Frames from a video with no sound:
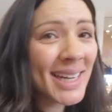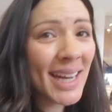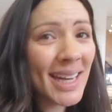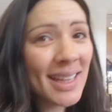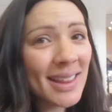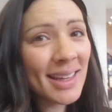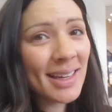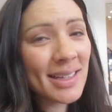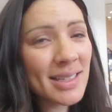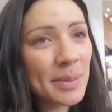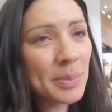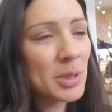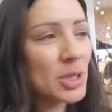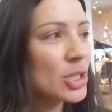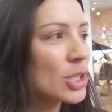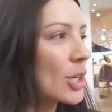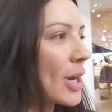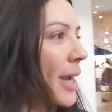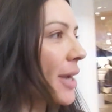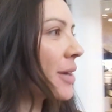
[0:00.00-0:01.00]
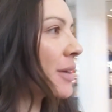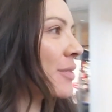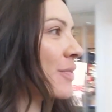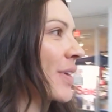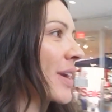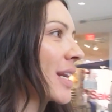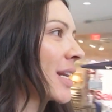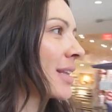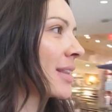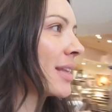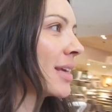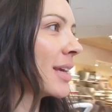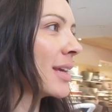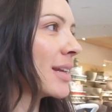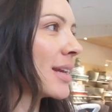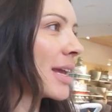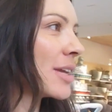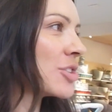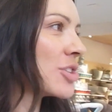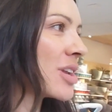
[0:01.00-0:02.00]
get anything except a shirt. I couldn't find anything
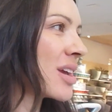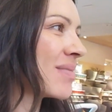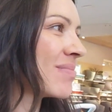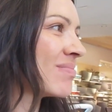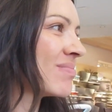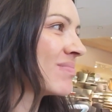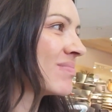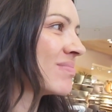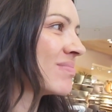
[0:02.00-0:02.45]
in H&M.